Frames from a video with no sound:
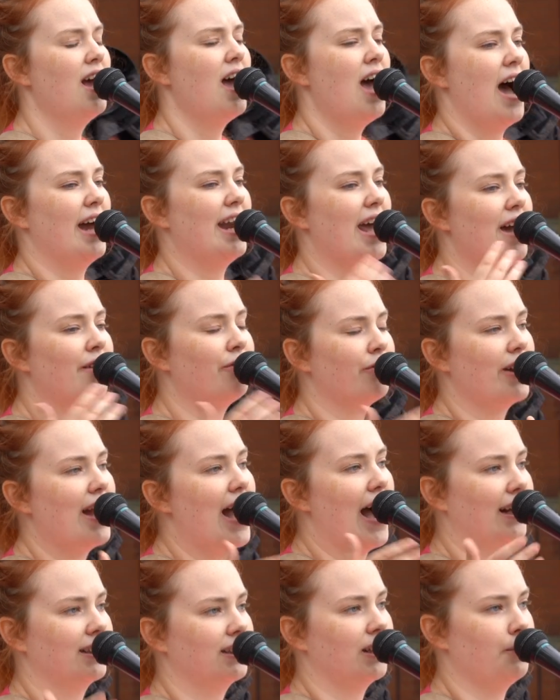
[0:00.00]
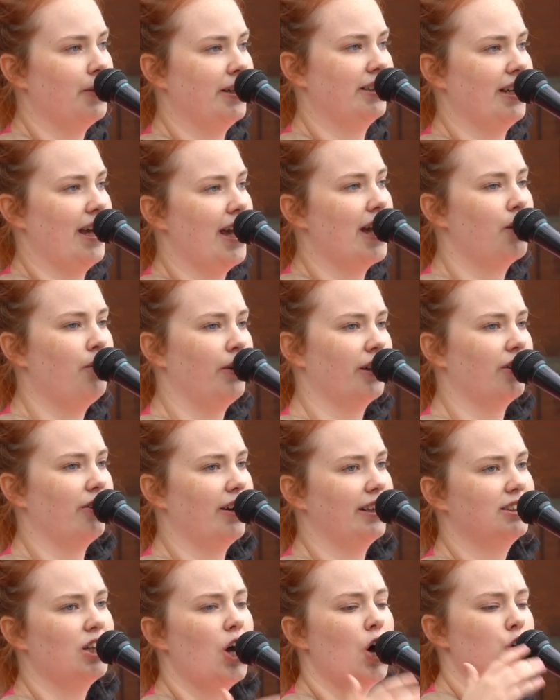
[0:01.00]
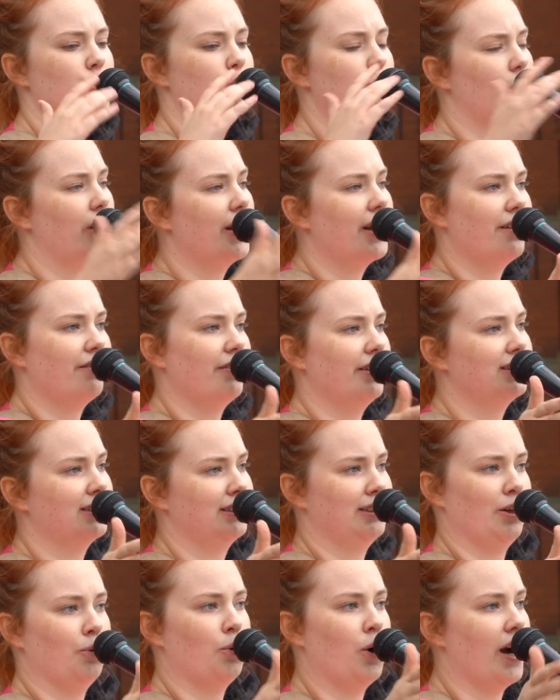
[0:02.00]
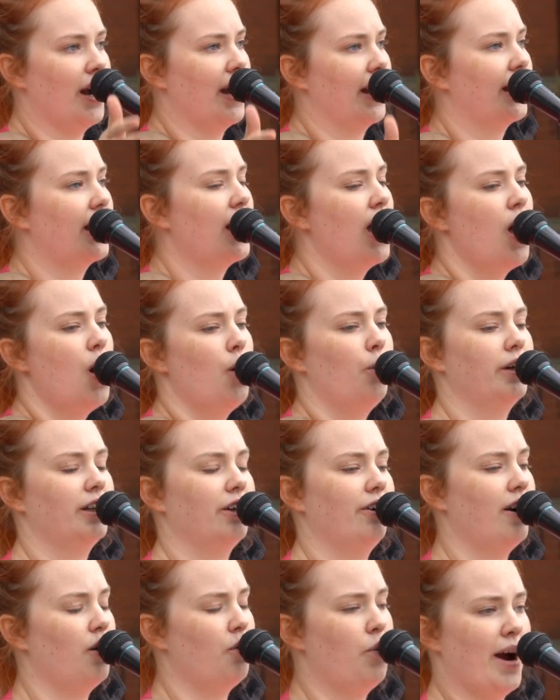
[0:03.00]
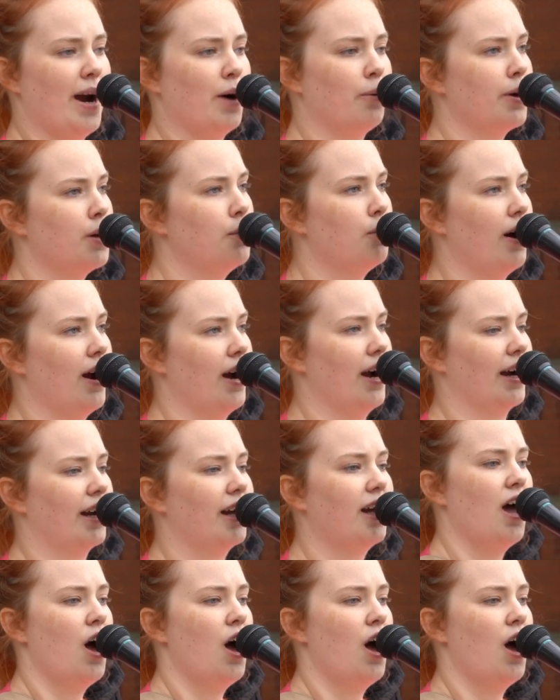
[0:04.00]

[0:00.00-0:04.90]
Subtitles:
and every act that we take, whether it's driving to work, where we work,